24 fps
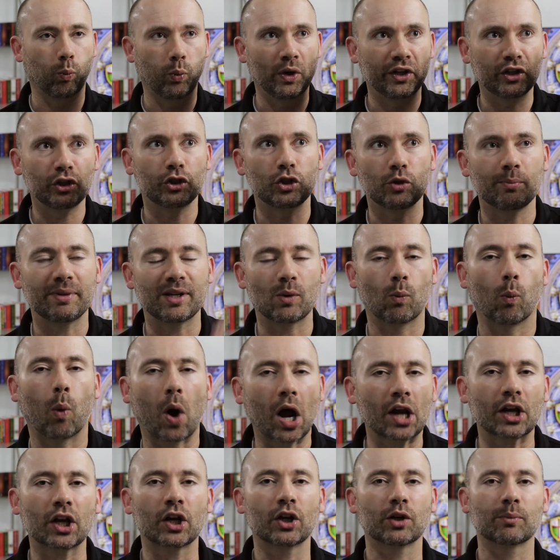Will you be
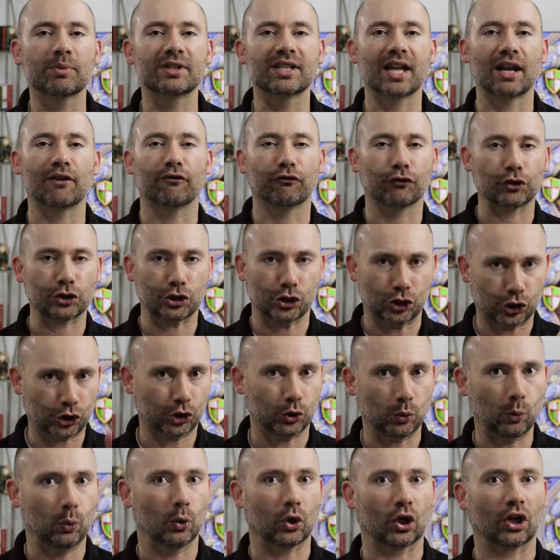100% for
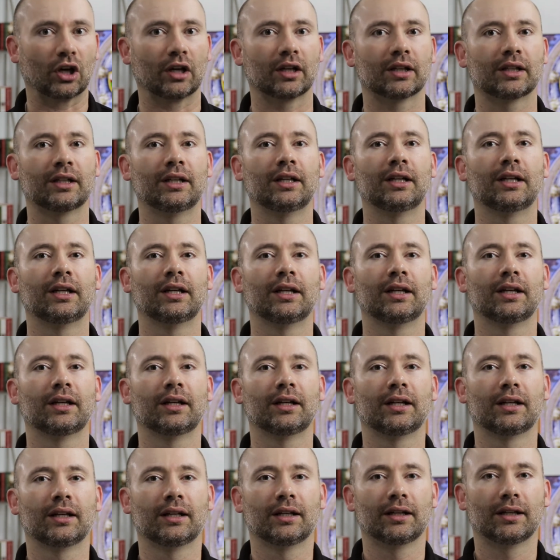sure,
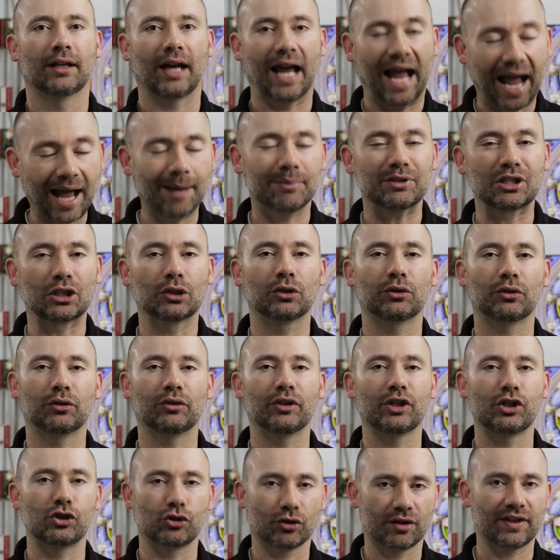
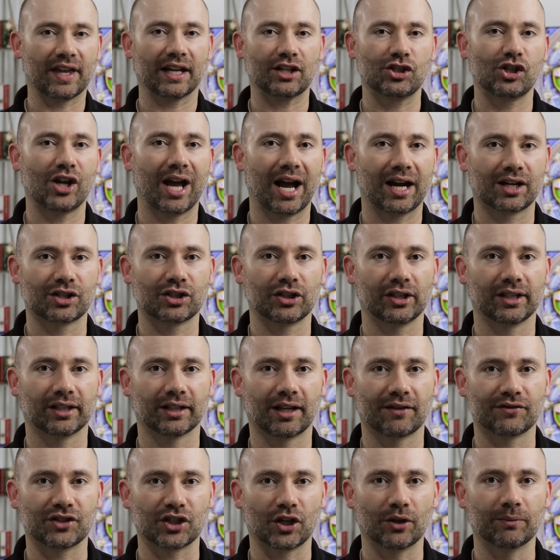absolutely sure that she actually
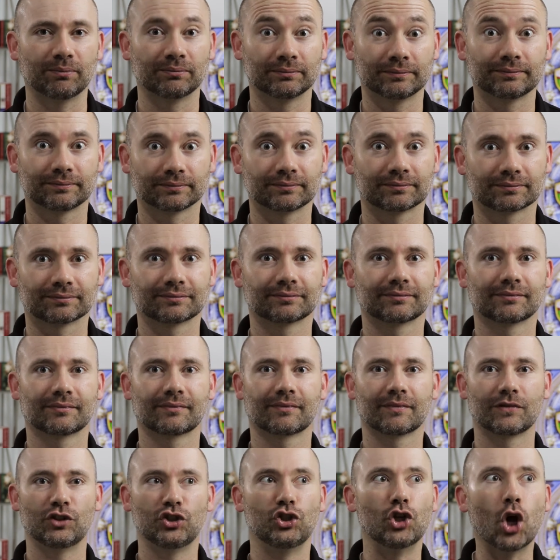loves you?
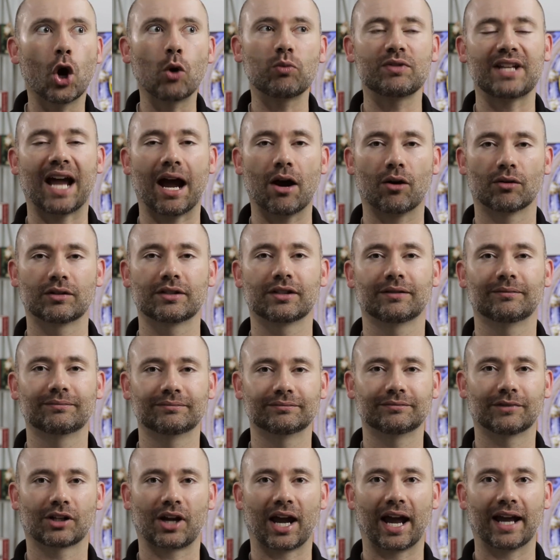No doubt."
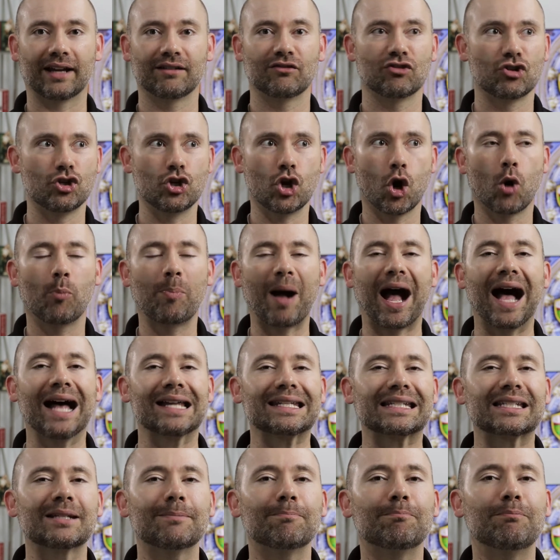okay? No
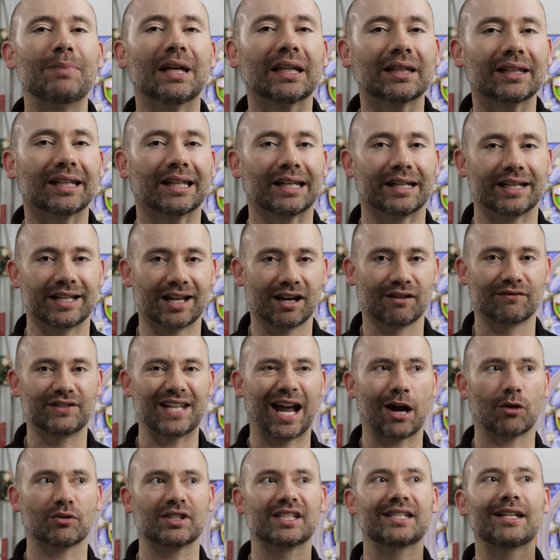possibility of
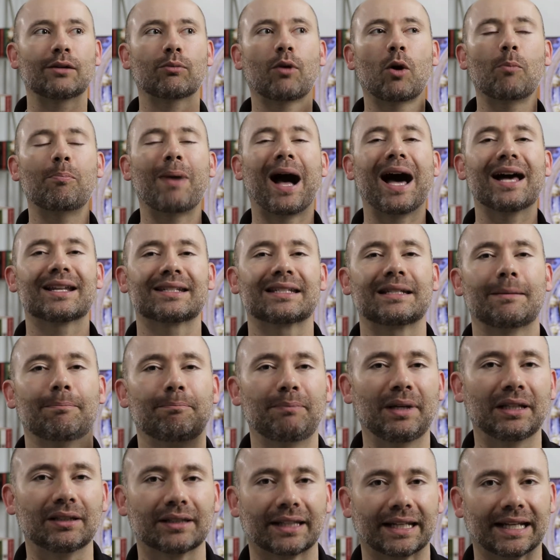doubt, zero
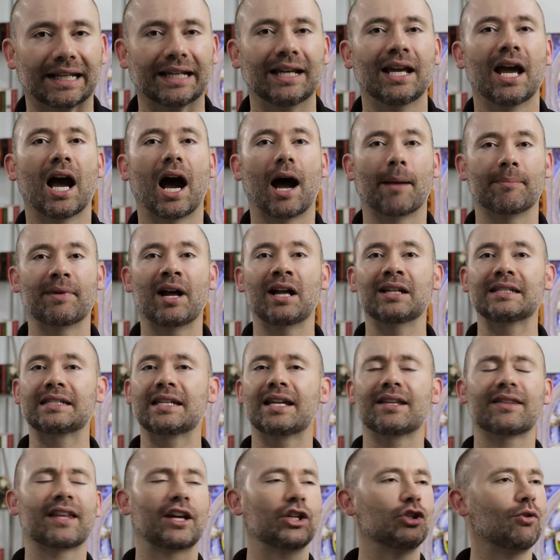possibility. I'm not
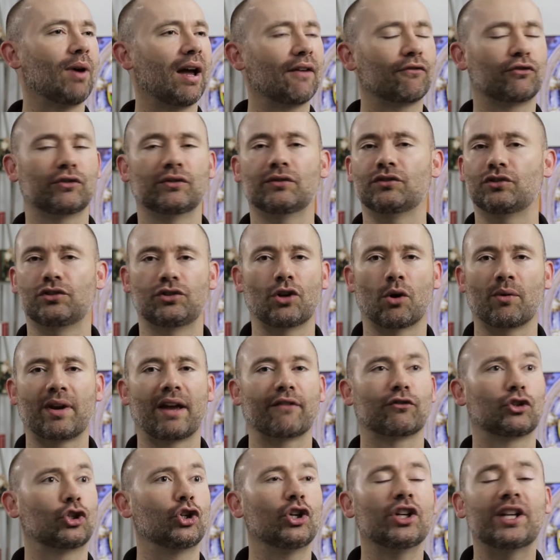saying that you have don't
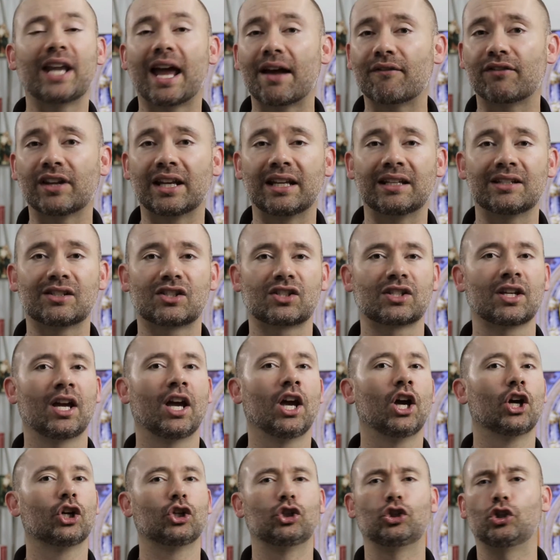have good evidence,
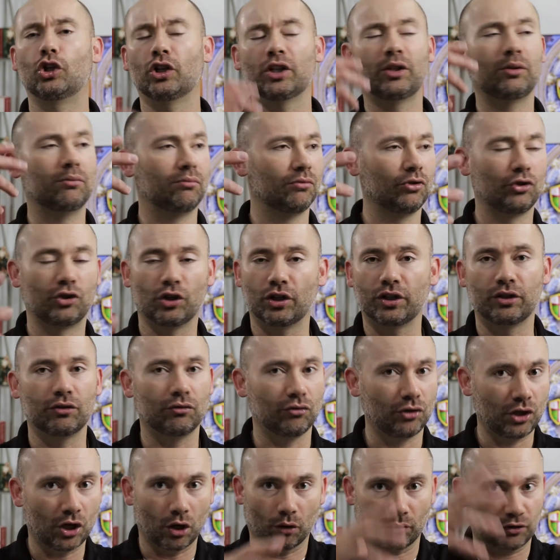good good,
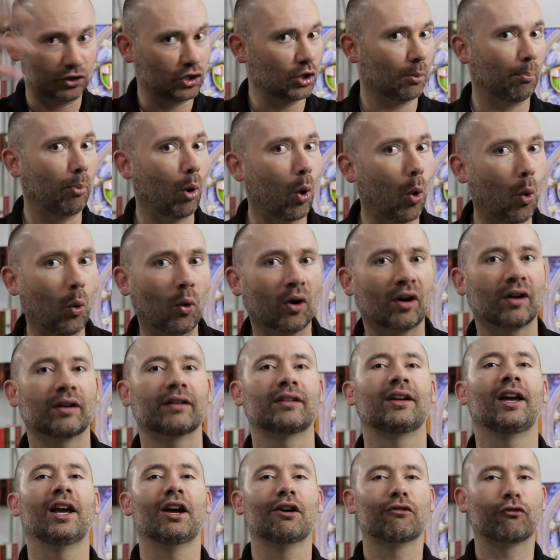you know,
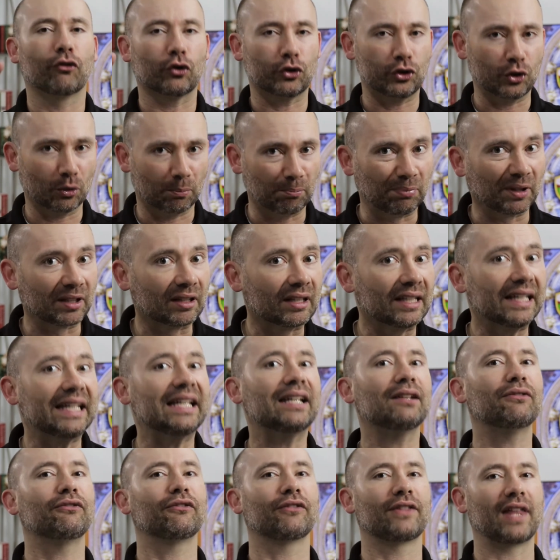support for your
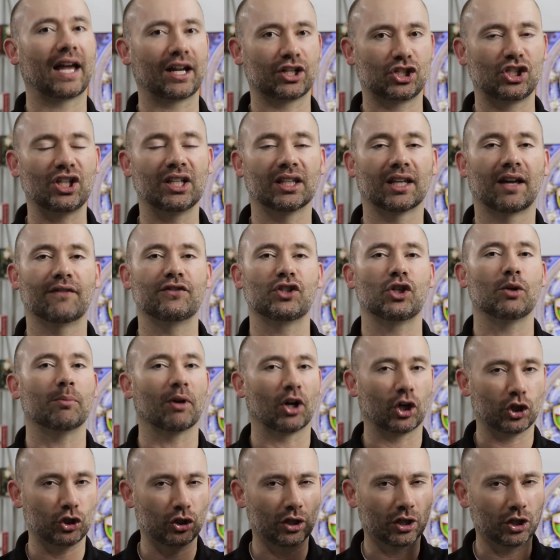belief that she loves you, but
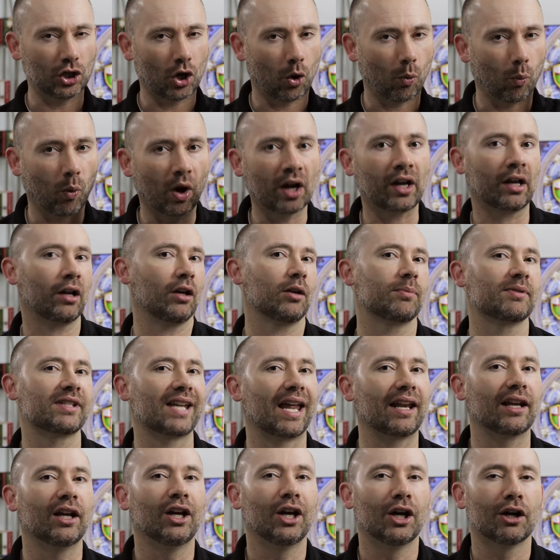are you going to know
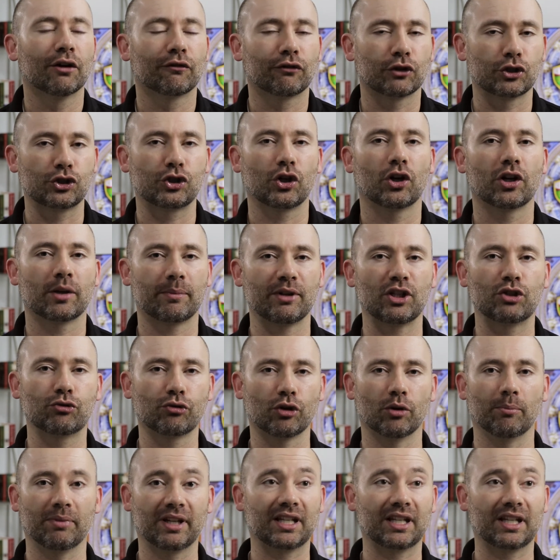100% for sure to be true?